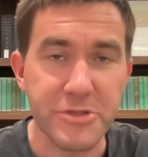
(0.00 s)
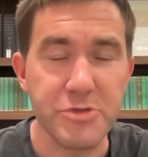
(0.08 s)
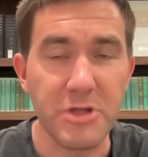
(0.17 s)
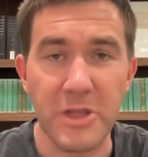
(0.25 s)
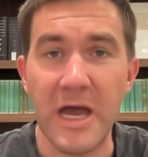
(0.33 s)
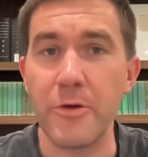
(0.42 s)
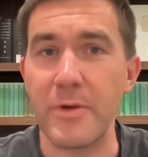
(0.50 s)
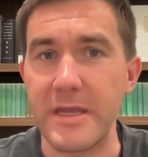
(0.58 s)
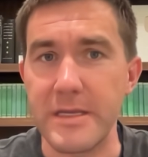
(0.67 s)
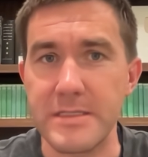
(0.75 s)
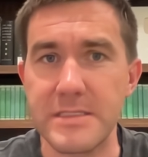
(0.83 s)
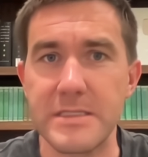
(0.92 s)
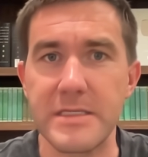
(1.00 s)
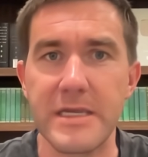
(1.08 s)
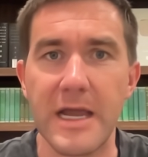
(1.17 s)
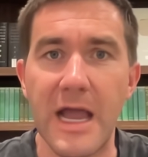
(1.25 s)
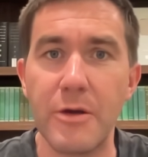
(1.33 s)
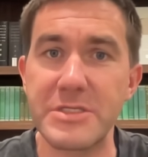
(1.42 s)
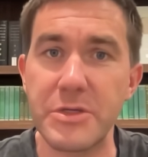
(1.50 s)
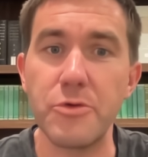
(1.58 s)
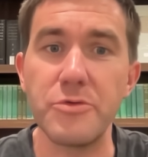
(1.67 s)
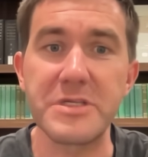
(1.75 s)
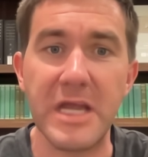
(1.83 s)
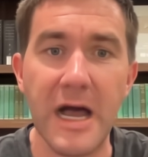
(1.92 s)
the lares, the
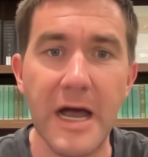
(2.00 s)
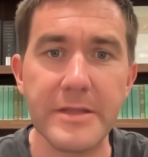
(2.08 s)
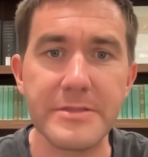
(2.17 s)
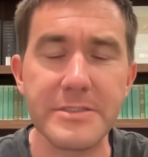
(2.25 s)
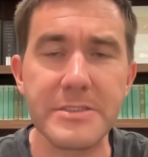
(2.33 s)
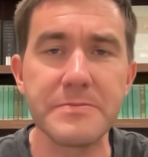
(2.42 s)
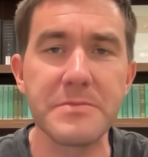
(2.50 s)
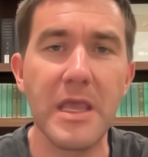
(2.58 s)
household gods.